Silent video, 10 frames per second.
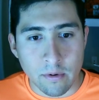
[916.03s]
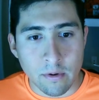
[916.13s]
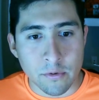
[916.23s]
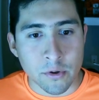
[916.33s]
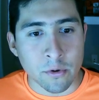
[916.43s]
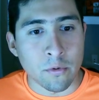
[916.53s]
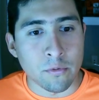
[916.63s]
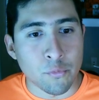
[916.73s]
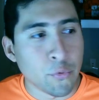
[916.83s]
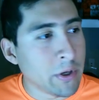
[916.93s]
So
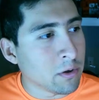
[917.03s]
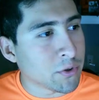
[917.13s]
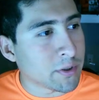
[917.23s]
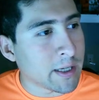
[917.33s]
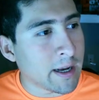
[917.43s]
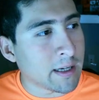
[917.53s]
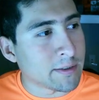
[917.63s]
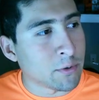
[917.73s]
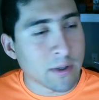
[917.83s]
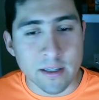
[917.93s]
real estate, as
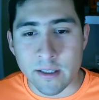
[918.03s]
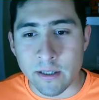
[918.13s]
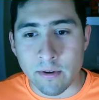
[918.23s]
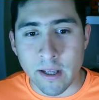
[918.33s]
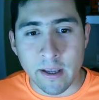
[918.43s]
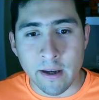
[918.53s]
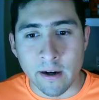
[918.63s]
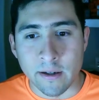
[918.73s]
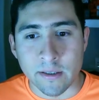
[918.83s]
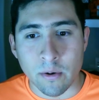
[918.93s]
you can see right here,
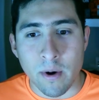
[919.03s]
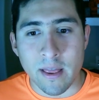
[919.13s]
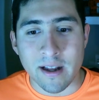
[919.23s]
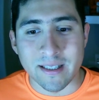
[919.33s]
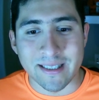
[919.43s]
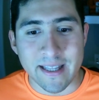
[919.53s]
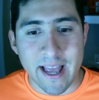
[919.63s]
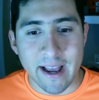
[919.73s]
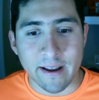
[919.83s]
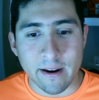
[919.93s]
is the one that is
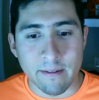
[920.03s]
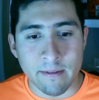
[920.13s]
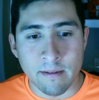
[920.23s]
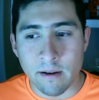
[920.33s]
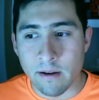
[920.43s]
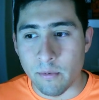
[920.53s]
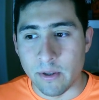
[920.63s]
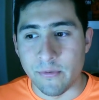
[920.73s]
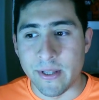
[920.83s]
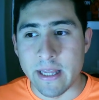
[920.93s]
negative
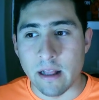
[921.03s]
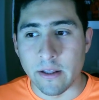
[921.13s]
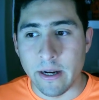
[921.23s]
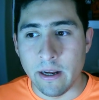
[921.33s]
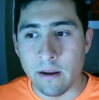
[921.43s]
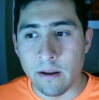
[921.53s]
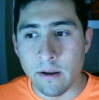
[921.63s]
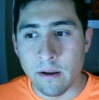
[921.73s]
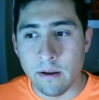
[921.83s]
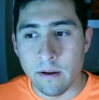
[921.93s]
with fidelity.
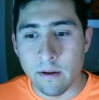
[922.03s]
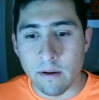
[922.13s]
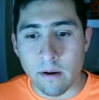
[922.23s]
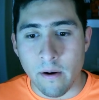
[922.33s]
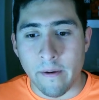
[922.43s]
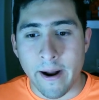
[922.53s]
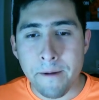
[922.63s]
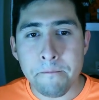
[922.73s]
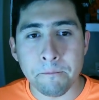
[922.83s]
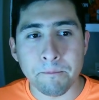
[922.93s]
All
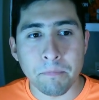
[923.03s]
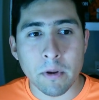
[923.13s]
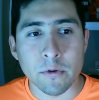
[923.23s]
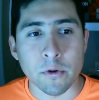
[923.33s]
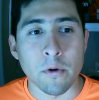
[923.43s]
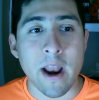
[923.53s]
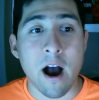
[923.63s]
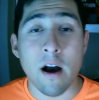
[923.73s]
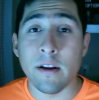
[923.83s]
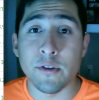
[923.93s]
right. So
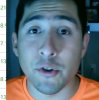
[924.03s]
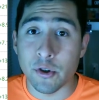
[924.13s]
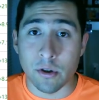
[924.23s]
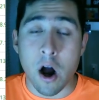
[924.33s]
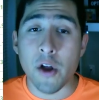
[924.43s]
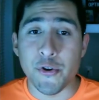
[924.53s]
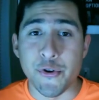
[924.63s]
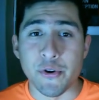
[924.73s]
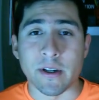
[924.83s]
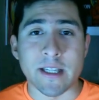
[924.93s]
now I just taught
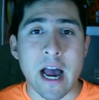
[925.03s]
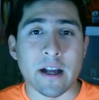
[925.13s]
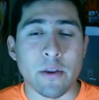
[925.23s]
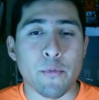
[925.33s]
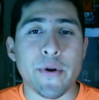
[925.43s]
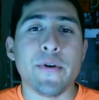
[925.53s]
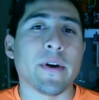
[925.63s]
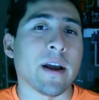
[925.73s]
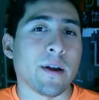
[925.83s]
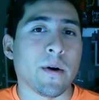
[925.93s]
you exactly where you
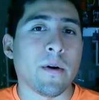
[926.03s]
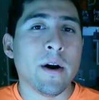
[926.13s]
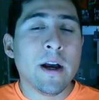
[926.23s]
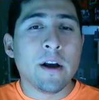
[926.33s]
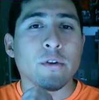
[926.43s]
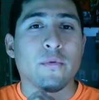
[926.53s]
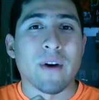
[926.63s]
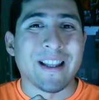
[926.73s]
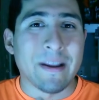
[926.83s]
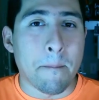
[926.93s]
can go to
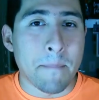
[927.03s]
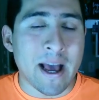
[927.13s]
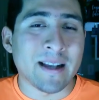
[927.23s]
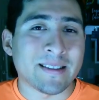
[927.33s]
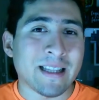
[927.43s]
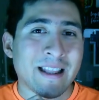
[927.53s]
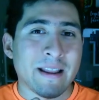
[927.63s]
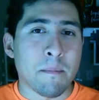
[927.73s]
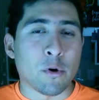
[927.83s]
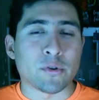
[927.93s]
find the best and the
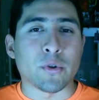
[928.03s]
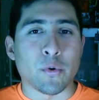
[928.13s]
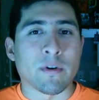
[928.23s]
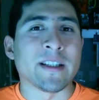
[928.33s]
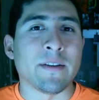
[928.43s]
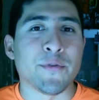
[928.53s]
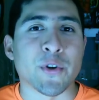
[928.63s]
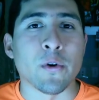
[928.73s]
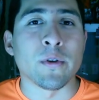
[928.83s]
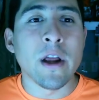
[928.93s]
most aggressive
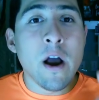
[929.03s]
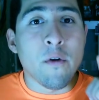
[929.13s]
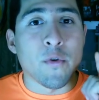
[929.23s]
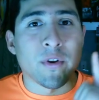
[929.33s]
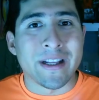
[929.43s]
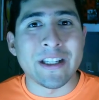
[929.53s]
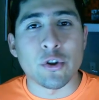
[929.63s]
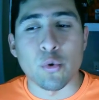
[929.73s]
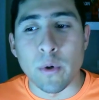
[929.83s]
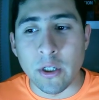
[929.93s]
growth for this
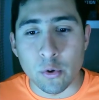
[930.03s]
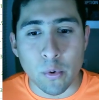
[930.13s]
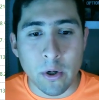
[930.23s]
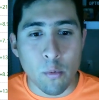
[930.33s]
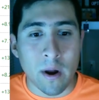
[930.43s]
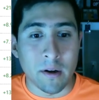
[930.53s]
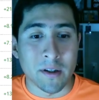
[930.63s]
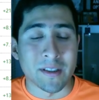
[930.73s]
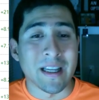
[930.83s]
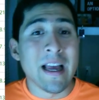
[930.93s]
2021 because